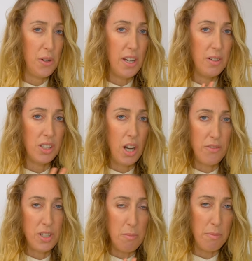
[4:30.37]
I
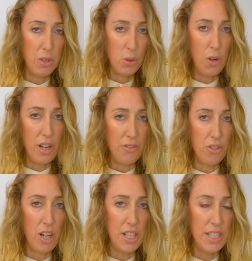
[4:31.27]
covered in quite a
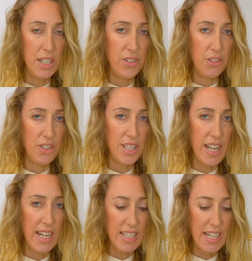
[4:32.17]
variety of different
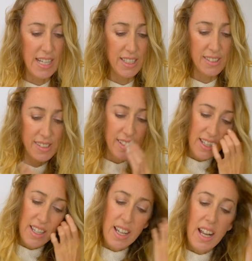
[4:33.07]
techniques.
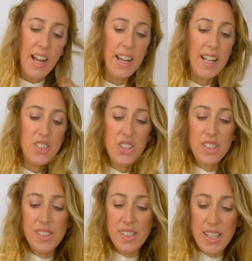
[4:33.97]
And as you
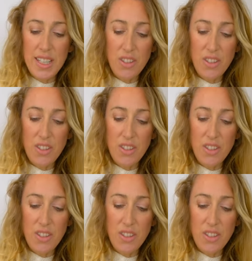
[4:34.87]
can see